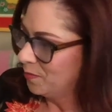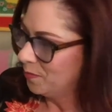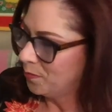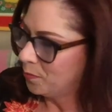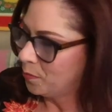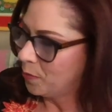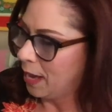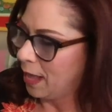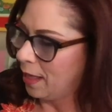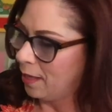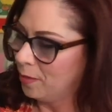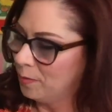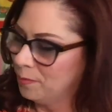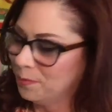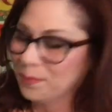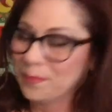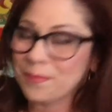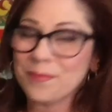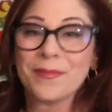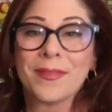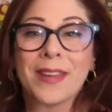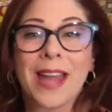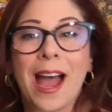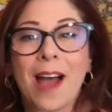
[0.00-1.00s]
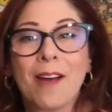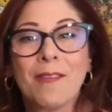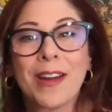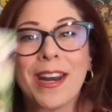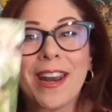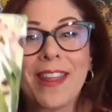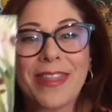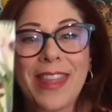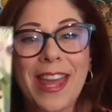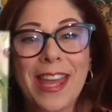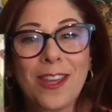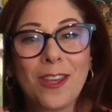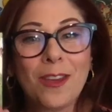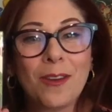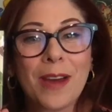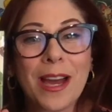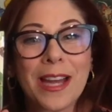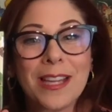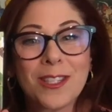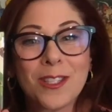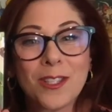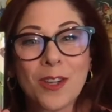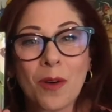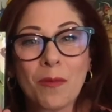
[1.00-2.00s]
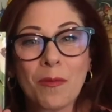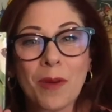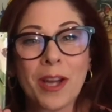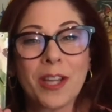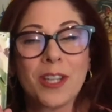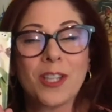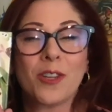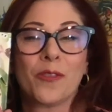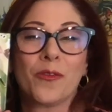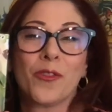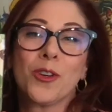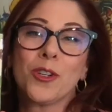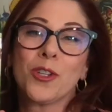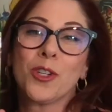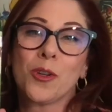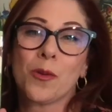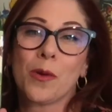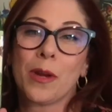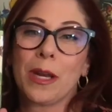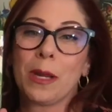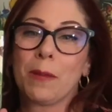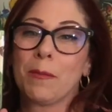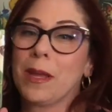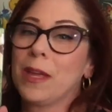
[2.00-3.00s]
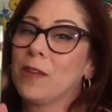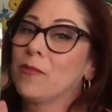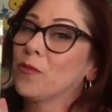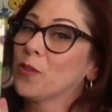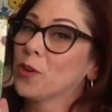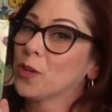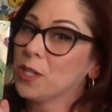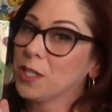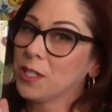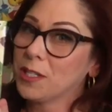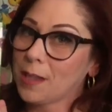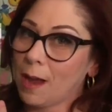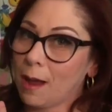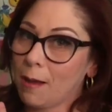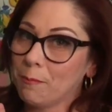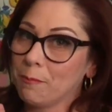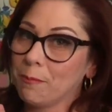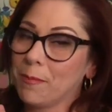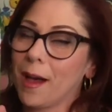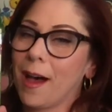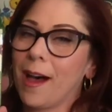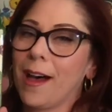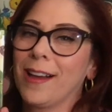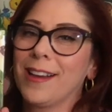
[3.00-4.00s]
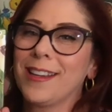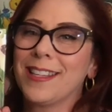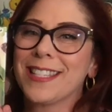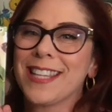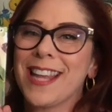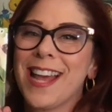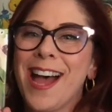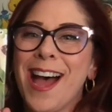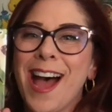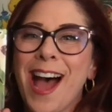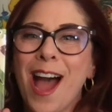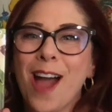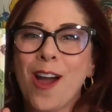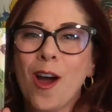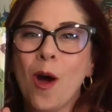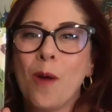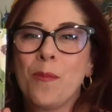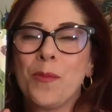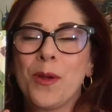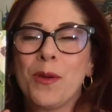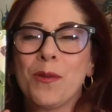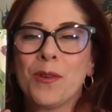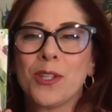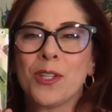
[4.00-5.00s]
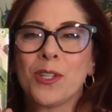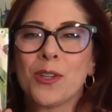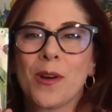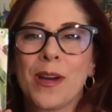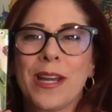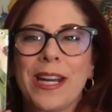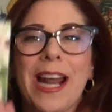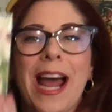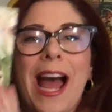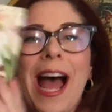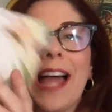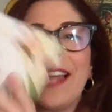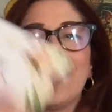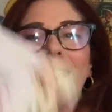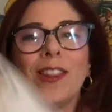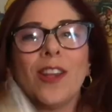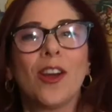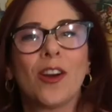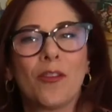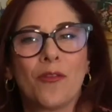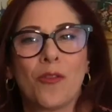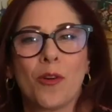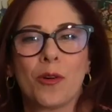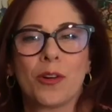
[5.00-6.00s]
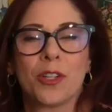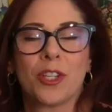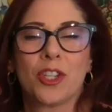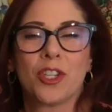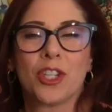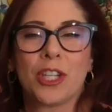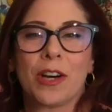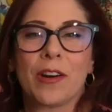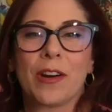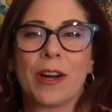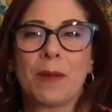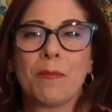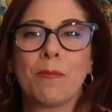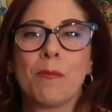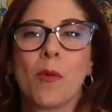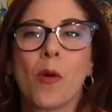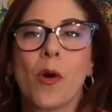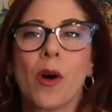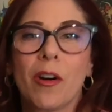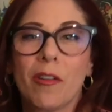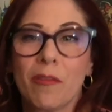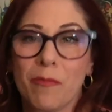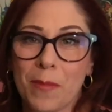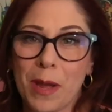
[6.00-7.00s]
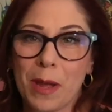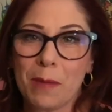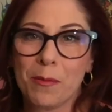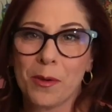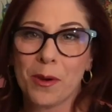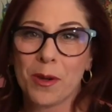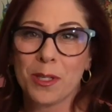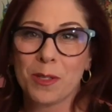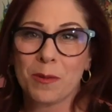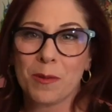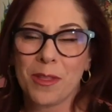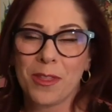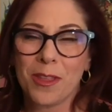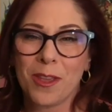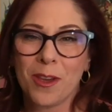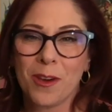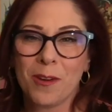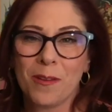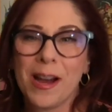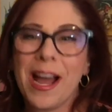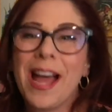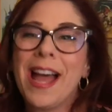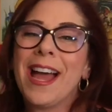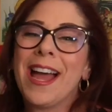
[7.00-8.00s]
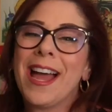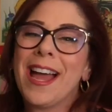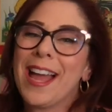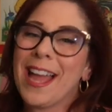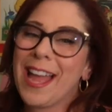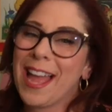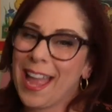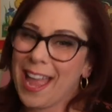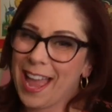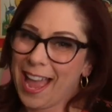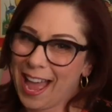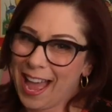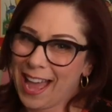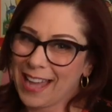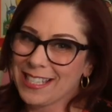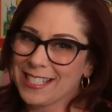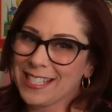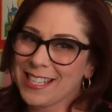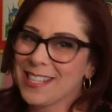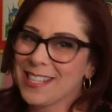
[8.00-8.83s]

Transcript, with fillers: Well, I want to thank you guys so much for joining me for Some Bugs. I hope you enjoyed it. I look forward to sharing more of my books with you at